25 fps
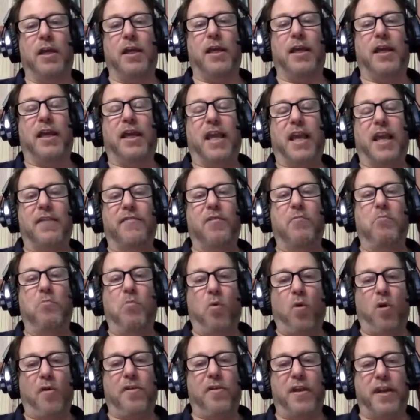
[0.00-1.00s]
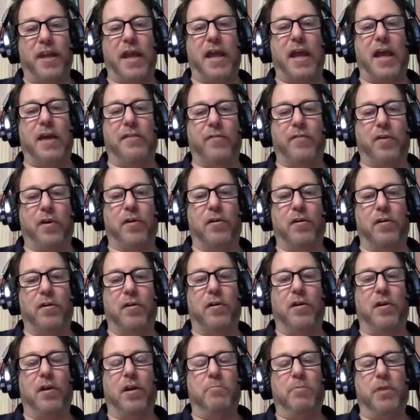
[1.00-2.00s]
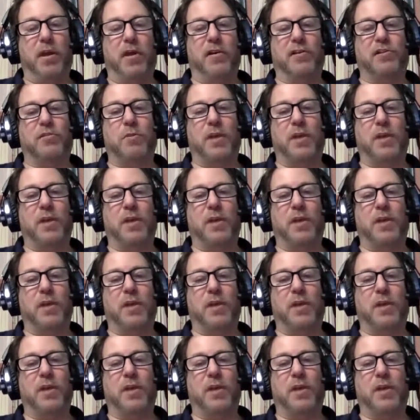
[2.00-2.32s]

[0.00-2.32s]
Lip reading: even more than ever, because